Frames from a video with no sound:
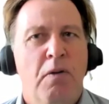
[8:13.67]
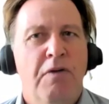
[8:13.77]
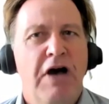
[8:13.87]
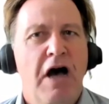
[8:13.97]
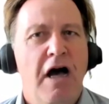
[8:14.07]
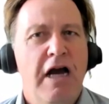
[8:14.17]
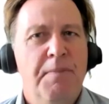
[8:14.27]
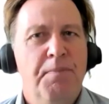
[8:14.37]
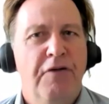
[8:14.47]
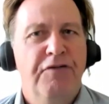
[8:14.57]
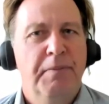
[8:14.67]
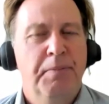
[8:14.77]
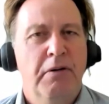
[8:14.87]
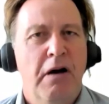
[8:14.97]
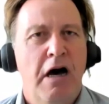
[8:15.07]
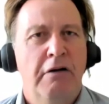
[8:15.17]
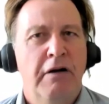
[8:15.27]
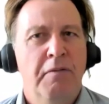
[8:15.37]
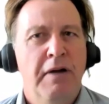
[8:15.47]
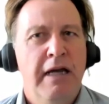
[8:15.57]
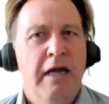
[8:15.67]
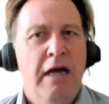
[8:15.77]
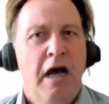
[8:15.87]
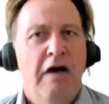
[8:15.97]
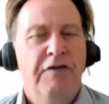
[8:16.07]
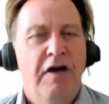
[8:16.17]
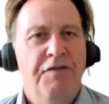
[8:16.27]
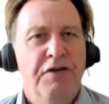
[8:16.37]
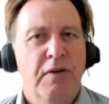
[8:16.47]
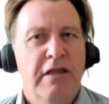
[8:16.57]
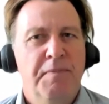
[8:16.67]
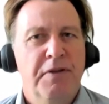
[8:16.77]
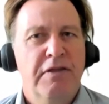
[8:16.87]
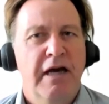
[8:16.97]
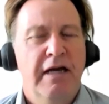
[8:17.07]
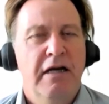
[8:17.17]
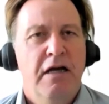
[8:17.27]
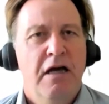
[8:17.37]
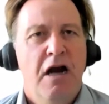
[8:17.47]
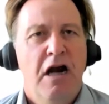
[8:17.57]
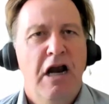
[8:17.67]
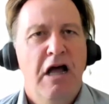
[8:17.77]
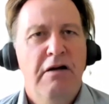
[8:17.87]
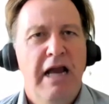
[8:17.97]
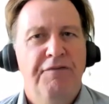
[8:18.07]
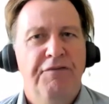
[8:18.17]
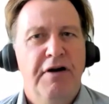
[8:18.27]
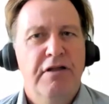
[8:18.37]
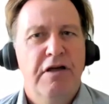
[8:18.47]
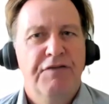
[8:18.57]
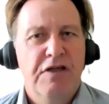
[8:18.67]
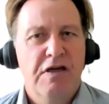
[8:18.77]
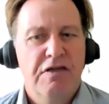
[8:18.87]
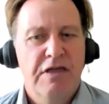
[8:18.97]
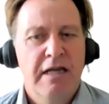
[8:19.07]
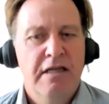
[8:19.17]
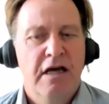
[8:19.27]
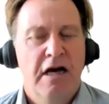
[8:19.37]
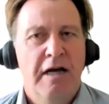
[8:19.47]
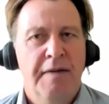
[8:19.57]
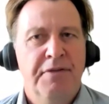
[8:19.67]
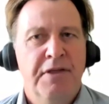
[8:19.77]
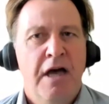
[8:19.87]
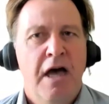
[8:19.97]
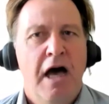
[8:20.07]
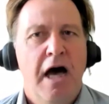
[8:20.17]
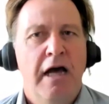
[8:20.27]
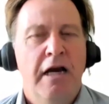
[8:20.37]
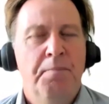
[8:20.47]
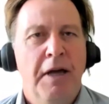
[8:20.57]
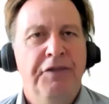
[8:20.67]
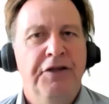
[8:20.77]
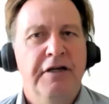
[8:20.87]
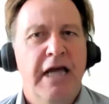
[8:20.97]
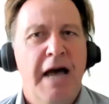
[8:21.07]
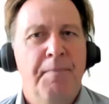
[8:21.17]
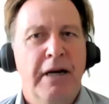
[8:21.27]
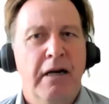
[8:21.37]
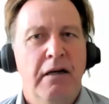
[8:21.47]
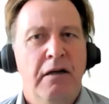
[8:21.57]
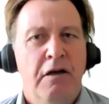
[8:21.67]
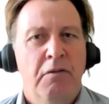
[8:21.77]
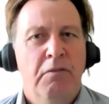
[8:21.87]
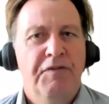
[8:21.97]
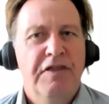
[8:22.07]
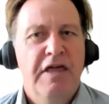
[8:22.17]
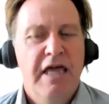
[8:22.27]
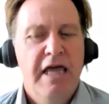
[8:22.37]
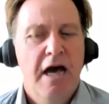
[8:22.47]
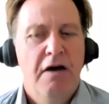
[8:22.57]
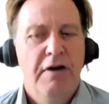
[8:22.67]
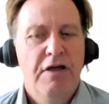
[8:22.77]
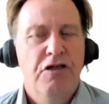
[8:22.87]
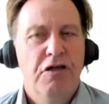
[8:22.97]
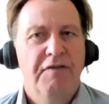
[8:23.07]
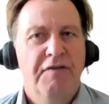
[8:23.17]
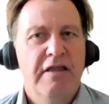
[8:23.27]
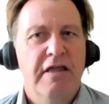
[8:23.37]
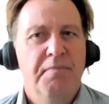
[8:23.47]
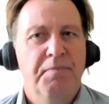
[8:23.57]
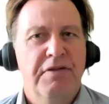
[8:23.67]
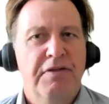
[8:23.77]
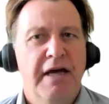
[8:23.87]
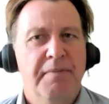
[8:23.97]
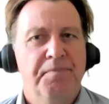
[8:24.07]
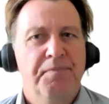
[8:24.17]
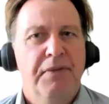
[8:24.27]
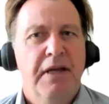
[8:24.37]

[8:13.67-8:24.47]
with a highly profitable ROE of over 20%, low leverage of just 10 times, and abundant capital with a TER ratio of 18%.